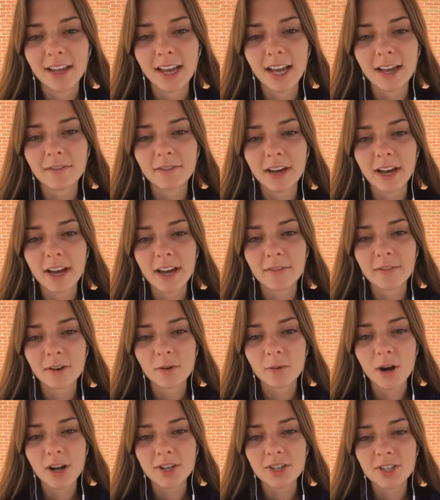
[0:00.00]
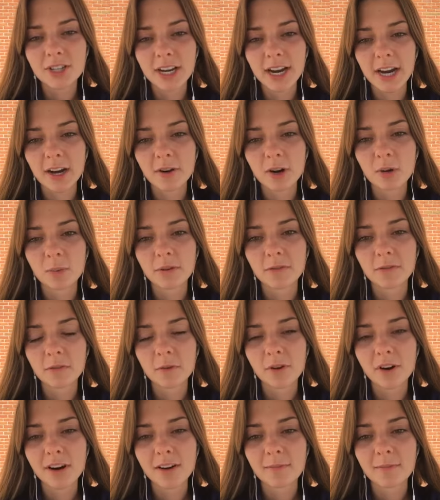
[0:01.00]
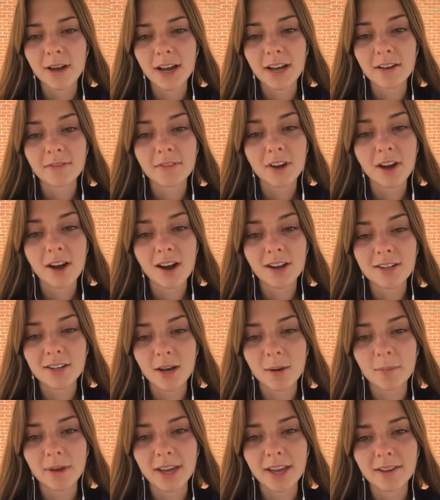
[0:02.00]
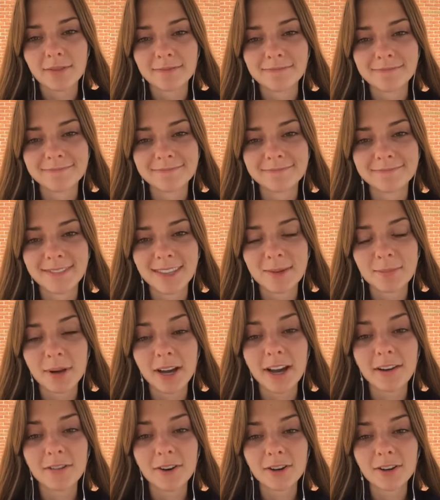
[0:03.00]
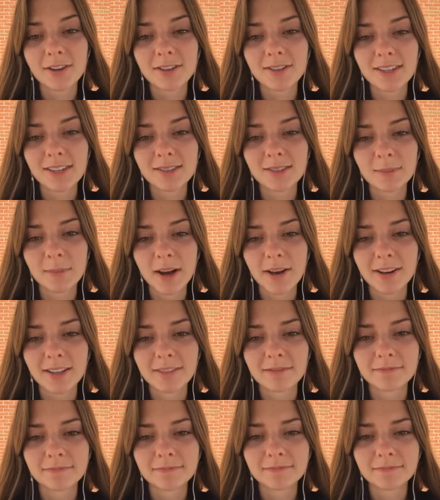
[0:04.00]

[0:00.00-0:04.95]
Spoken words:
Have I ever watched Arrow before? I have not, Abe. But I've heard good things about it.